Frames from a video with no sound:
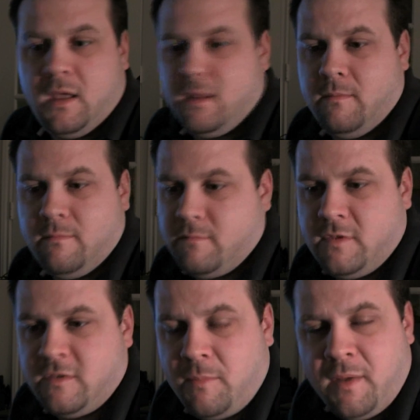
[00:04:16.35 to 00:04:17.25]
It
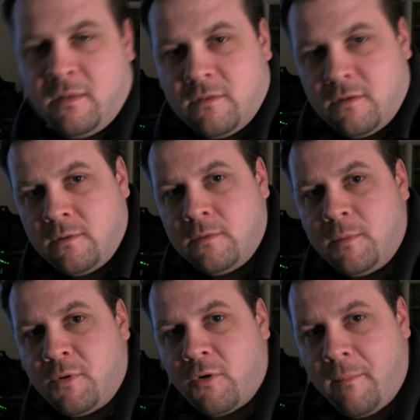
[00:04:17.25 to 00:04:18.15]
just depends on
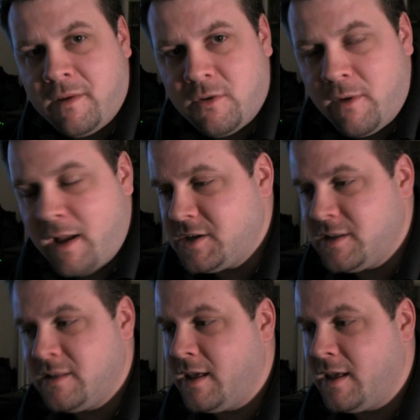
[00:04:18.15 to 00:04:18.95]
the programming direction